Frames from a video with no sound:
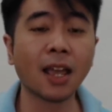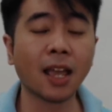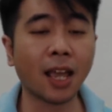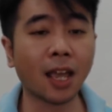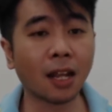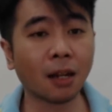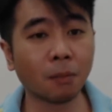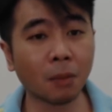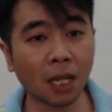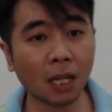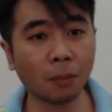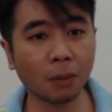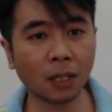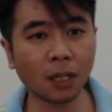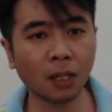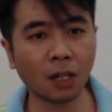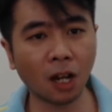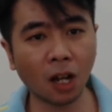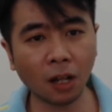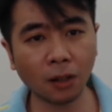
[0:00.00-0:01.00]
and
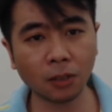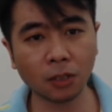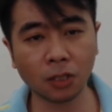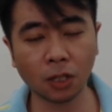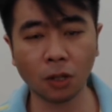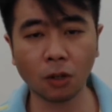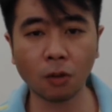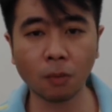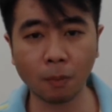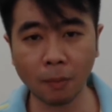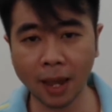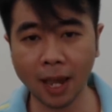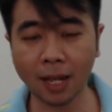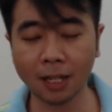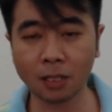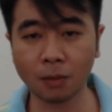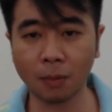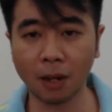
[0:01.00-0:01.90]
maybe also max